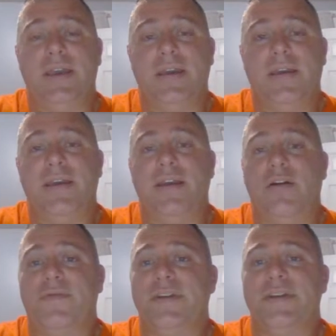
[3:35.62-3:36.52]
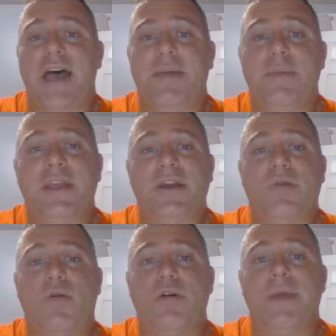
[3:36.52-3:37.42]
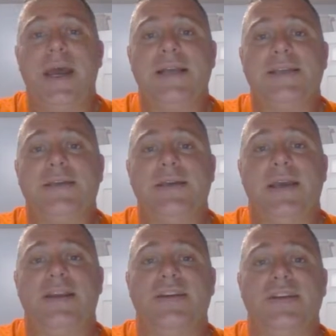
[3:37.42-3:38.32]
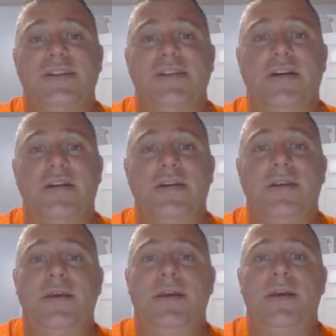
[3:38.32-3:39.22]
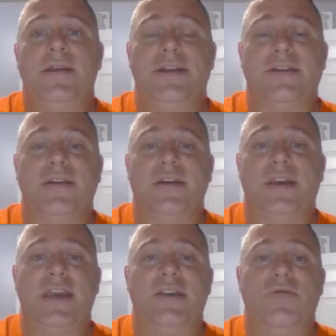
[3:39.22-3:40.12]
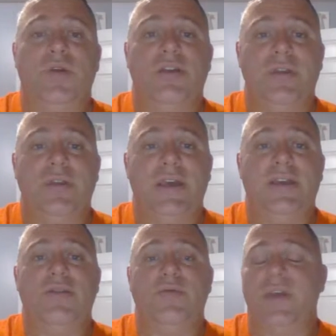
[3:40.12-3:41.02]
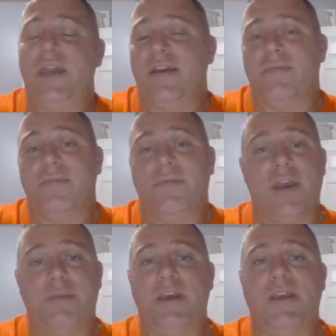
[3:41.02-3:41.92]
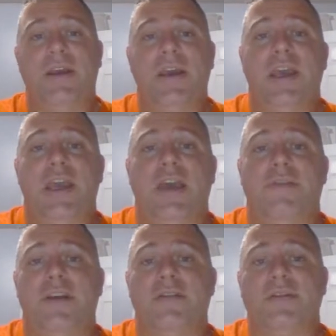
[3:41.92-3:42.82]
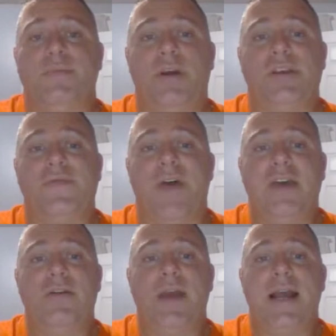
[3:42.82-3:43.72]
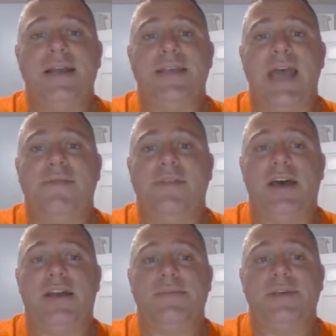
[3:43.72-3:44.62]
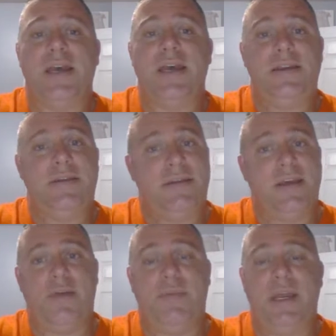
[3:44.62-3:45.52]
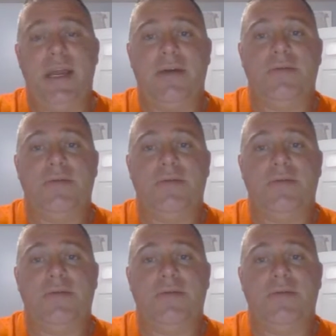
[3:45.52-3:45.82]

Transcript: If there's not many good quarterbacks and there's a stud that's going to get you what you need, you take him. If there's a bunch of value guys that have a lot of upside, then I'll pay down.